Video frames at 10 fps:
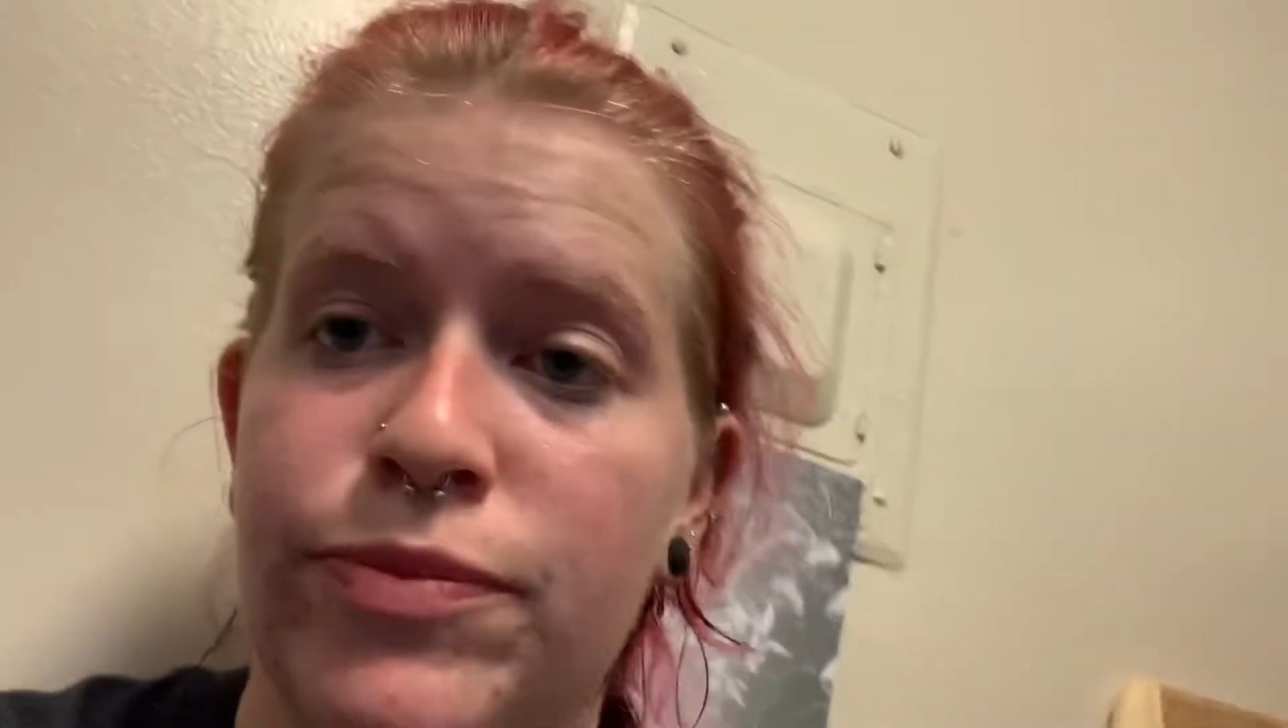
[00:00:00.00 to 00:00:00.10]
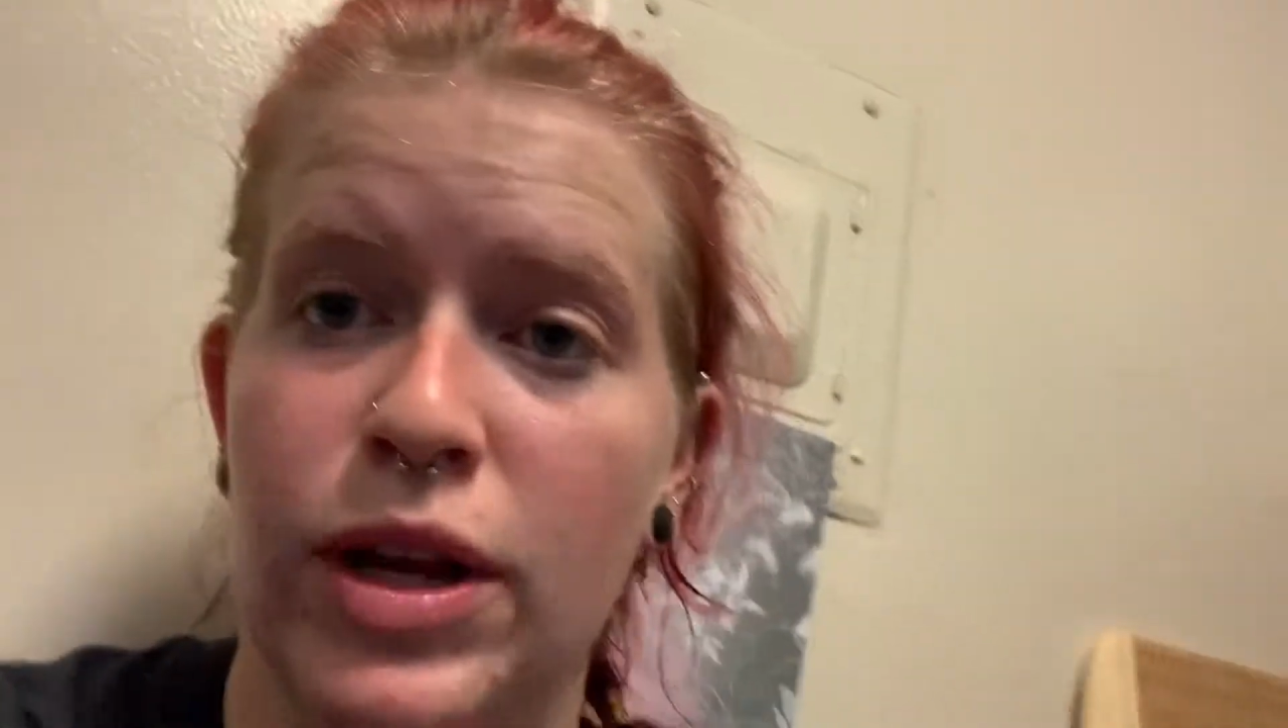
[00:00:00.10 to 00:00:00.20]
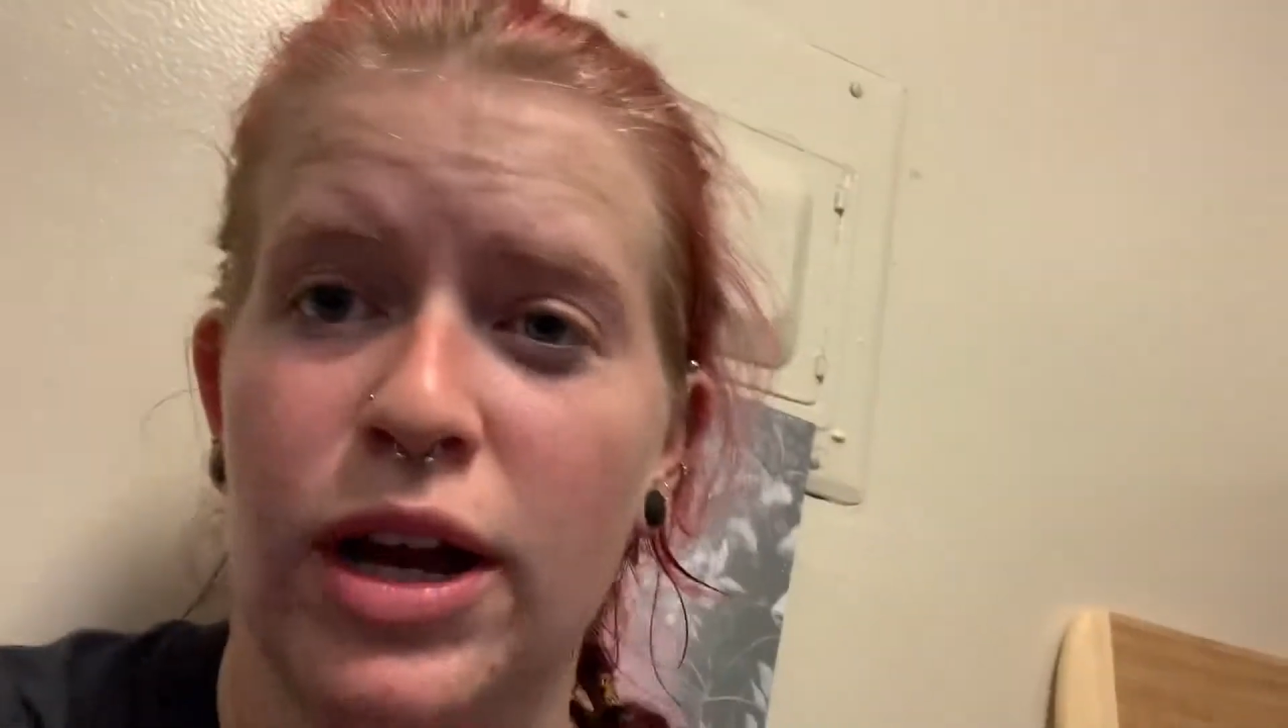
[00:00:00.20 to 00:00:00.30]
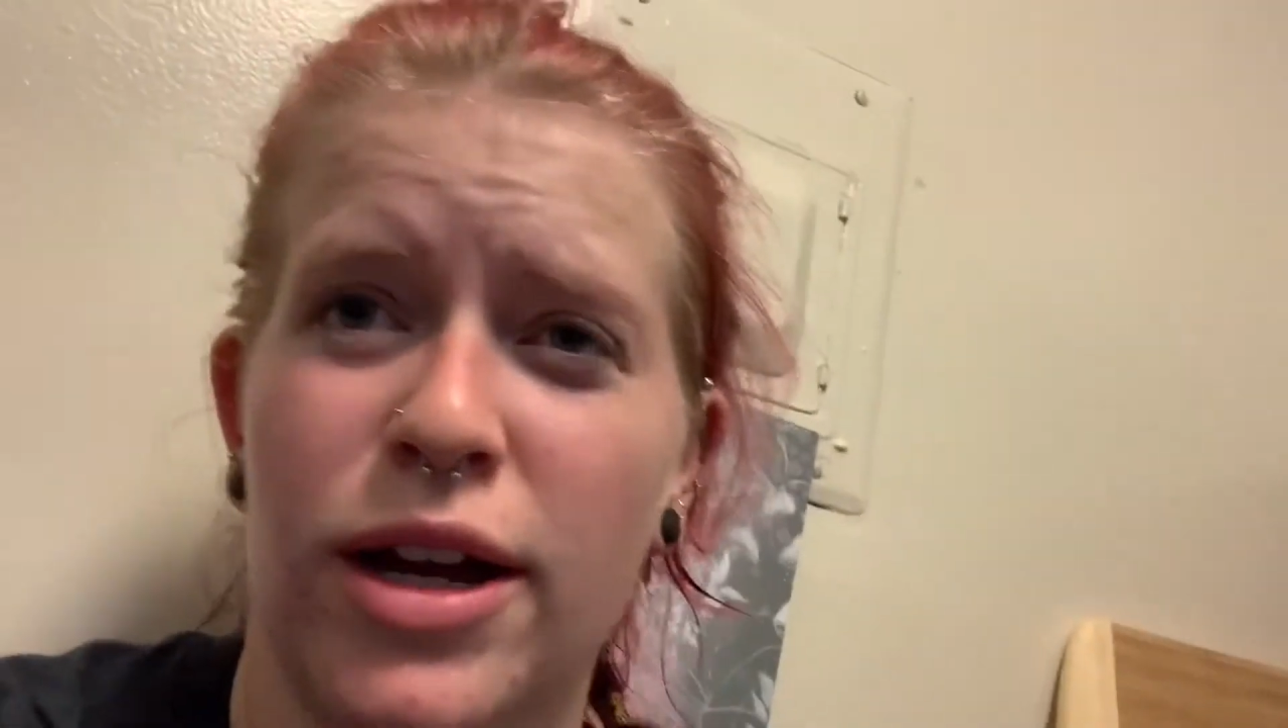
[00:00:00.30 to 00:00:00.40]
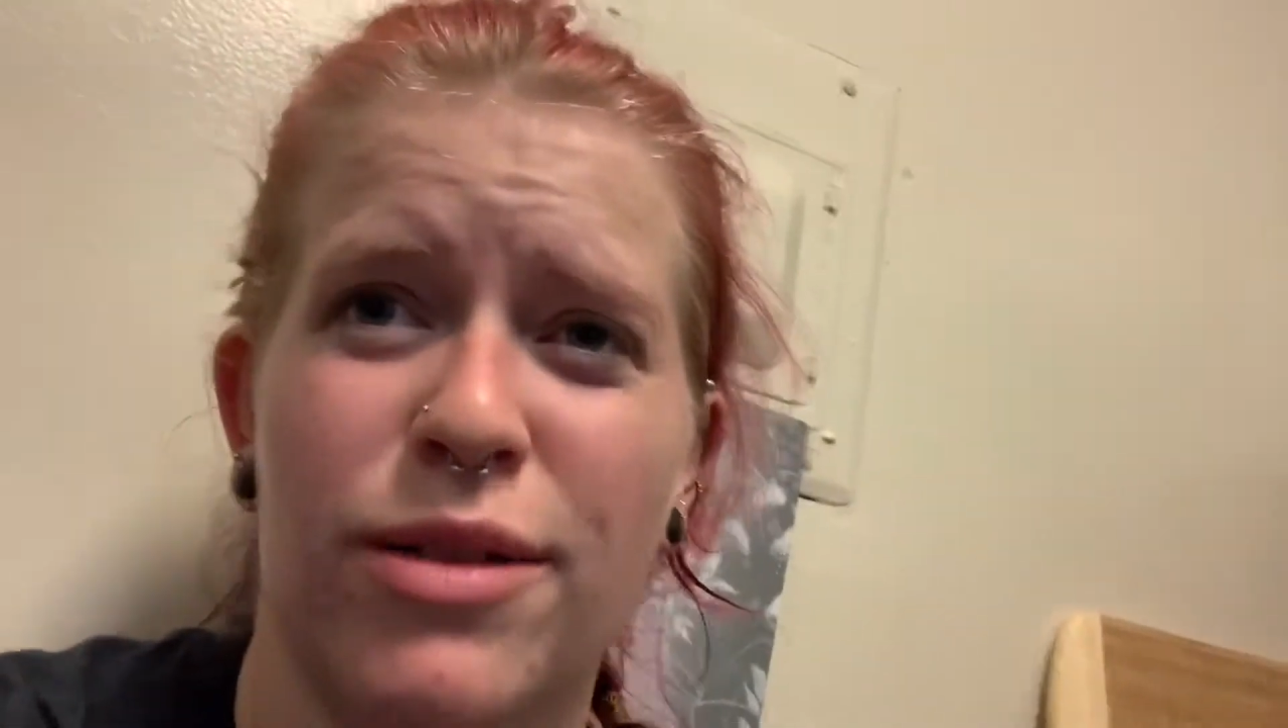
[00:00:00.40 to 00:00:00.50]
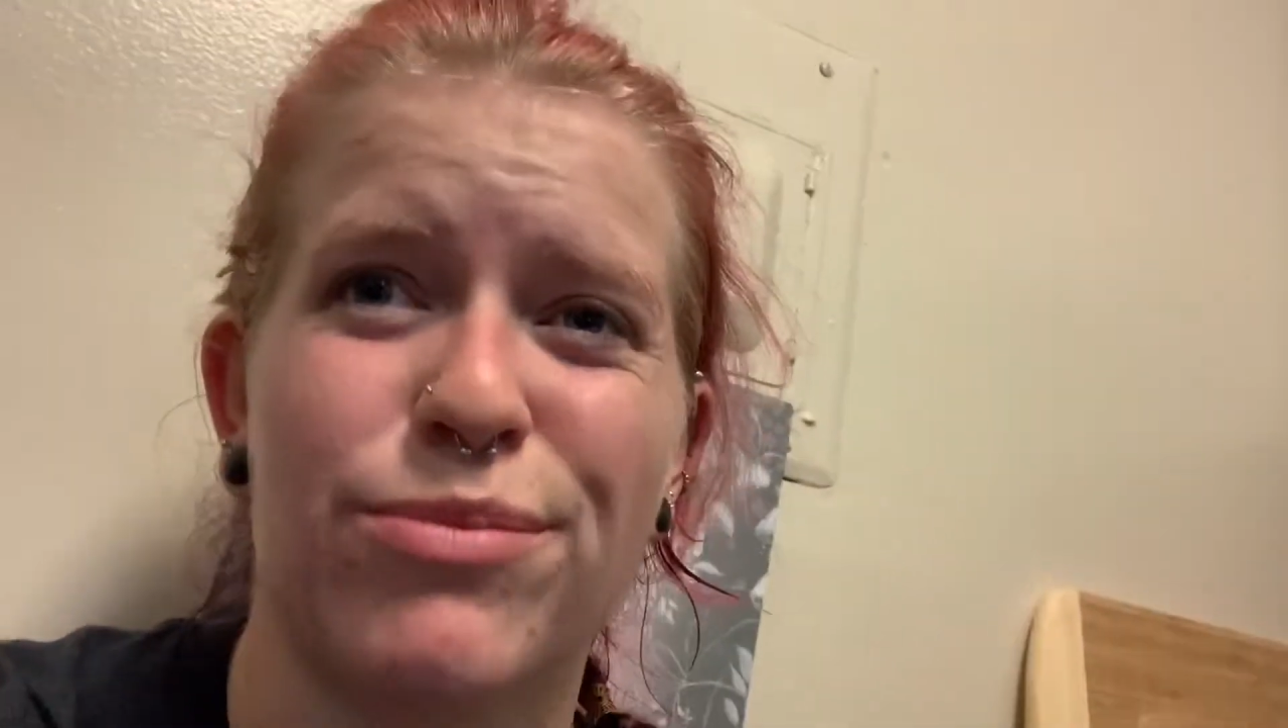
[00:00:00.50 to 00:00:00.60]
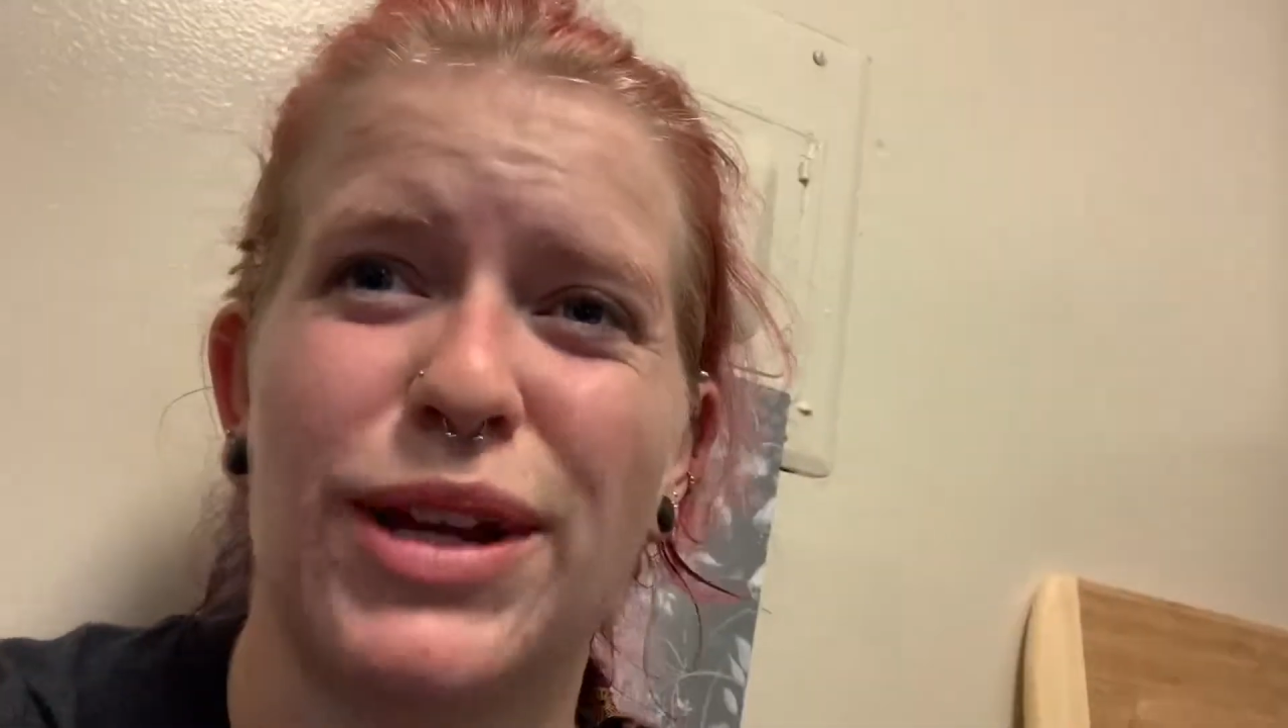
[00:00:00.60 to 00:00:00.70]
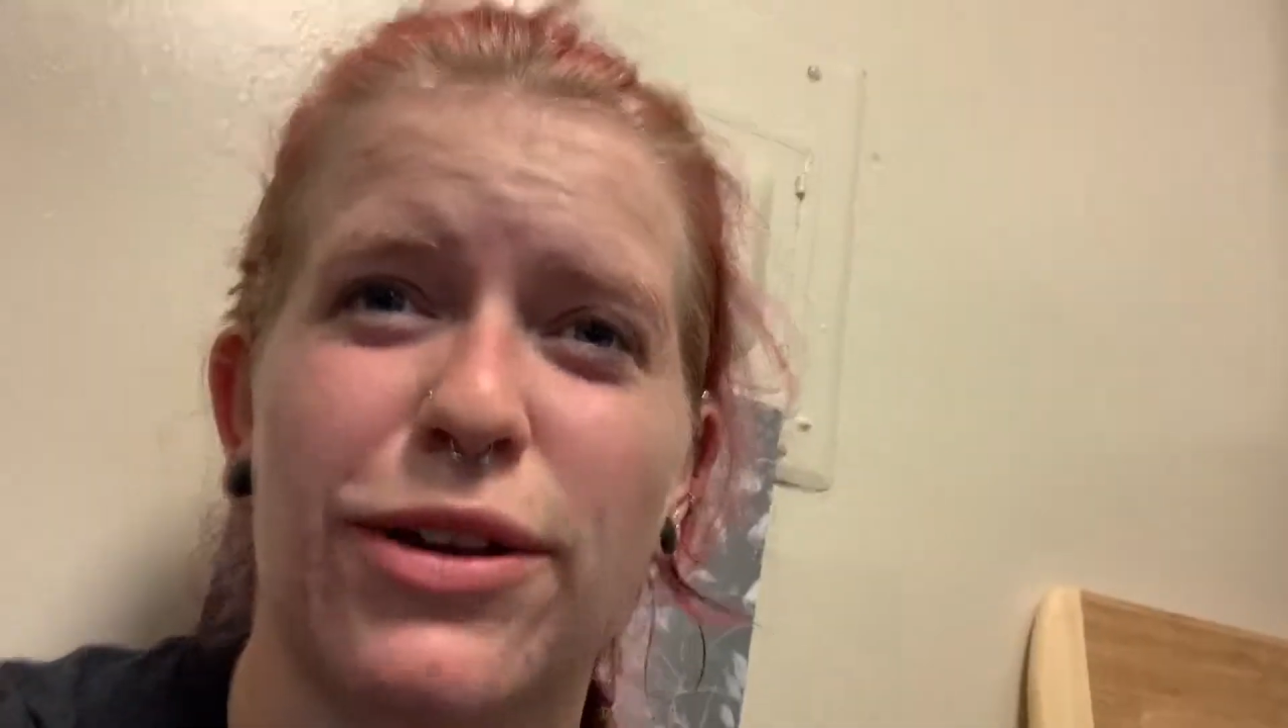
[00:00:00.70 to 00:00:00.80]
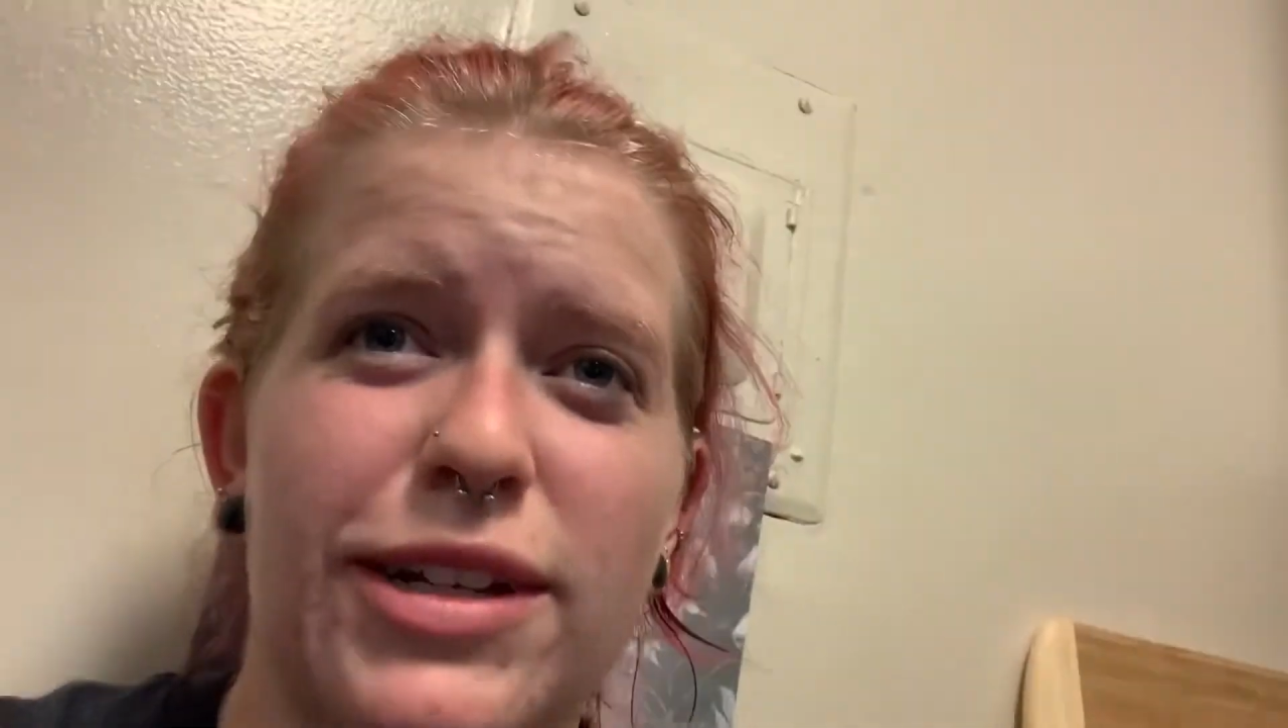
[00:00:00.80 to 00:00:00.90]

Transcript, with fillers: Um, now I